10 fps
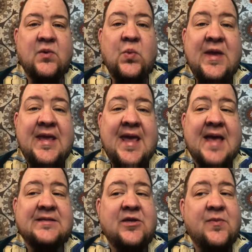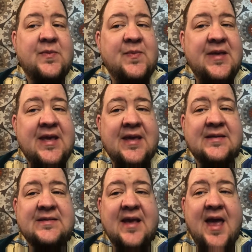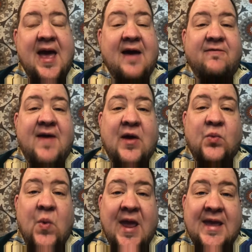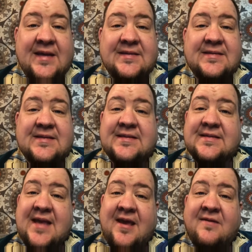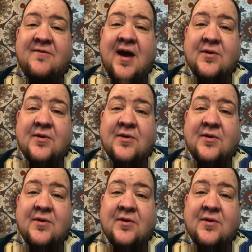we as human beings have found ways to save